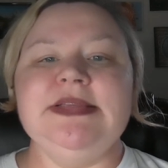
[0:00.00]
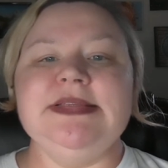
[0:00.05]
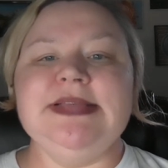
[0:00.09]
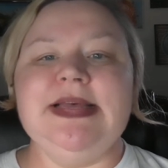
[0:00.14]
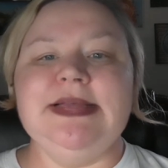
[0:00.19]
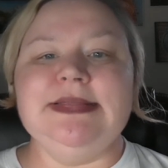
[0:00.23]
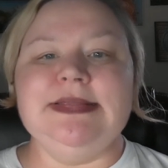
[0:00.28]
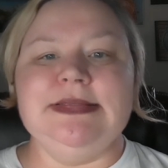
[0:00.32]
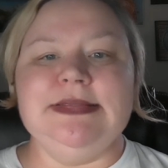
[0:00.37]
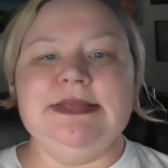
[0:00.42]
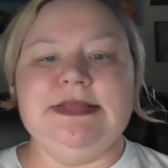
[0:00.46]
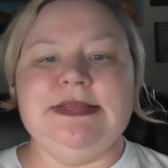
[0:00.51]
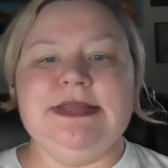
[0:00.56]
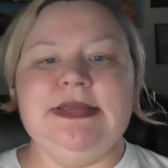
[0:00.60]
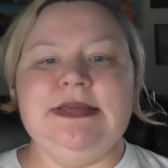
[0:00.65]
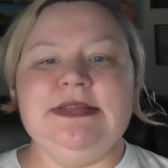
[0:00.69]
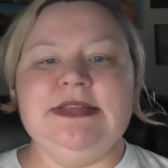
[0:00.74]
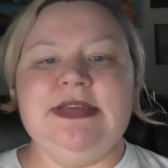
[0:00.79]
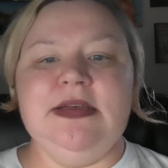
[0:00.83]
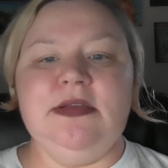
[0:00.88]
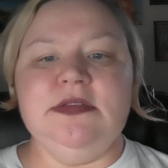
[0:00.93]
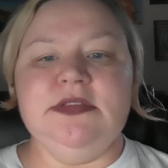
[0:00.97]
sentence that
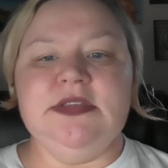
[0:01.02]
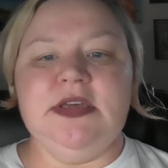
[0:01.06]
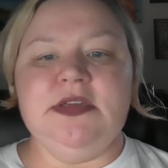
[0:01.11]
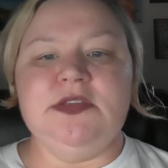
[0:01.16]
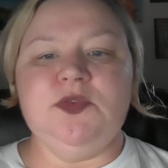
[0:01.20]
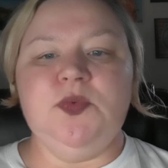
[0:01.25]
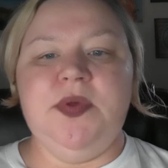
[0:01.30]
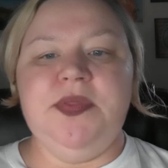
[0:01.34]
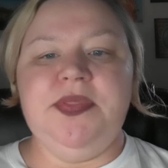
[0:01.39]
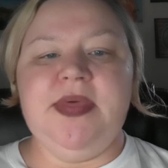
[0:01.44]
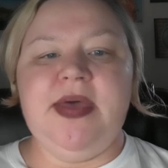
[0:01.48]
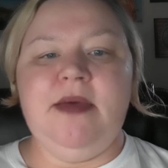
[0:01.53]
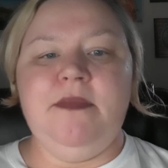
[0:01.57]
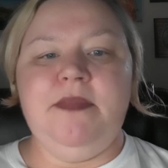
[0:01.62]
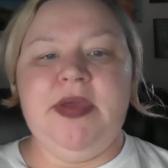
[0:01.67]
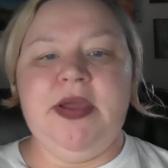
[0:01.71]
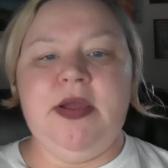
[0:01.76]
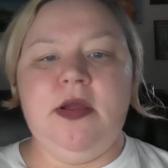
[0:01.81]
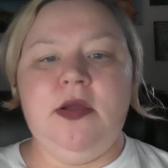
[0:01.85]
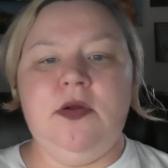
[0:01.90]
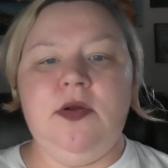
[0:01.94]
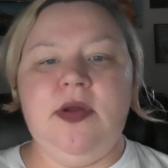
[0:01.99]
tells us what that
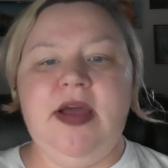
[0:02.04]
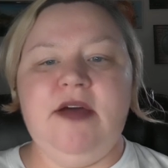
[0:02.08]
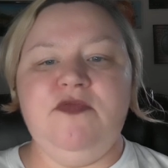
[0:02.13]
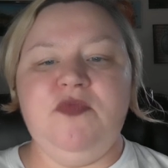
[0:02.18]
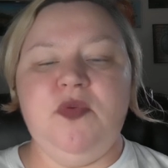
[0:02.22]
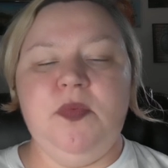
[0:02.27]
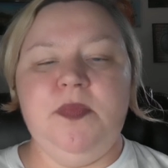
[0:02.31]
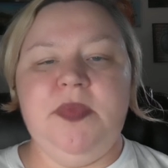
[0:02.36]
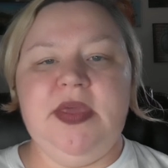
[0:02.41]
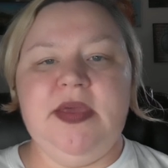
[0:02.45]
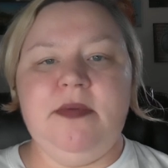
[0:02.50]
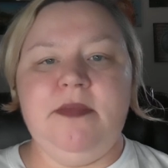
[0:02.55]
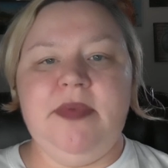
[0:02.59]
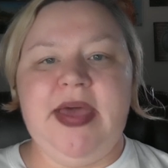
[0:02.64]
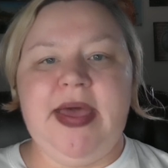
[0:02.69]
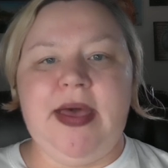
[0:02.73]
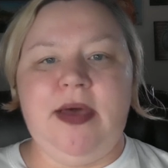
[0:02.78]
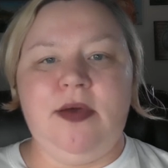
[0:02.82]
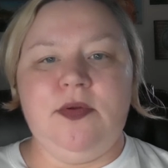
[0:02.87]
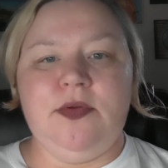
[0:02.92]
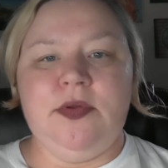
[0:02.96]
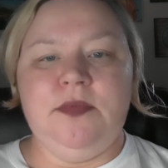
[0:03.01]
paragraph will be
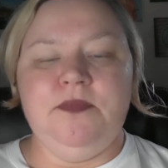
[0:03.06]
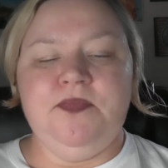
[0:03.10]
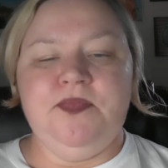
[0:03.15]
about.